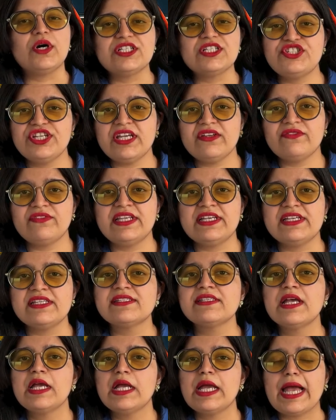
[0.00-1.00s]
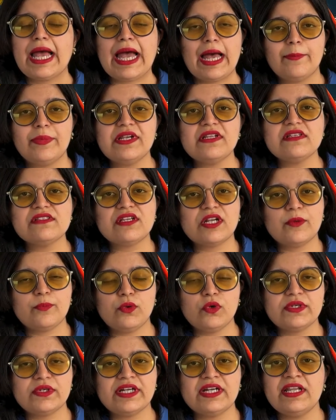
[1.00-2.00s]
achieve this, Apple is
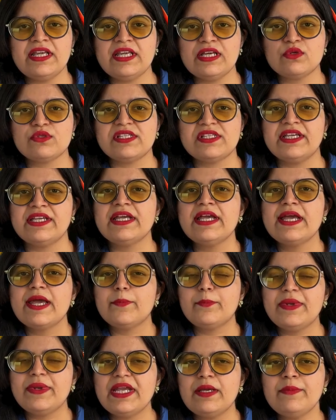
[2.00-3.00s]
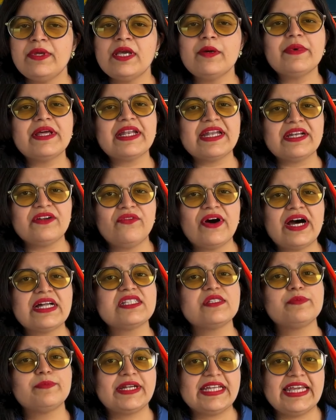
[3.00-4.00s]
reportedly using premium and
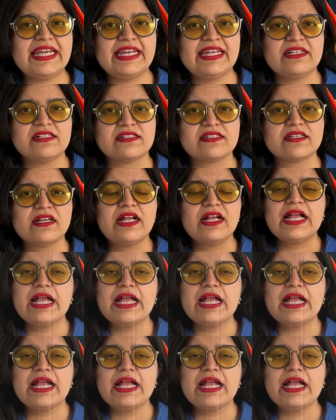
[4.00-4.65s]
advanced materials.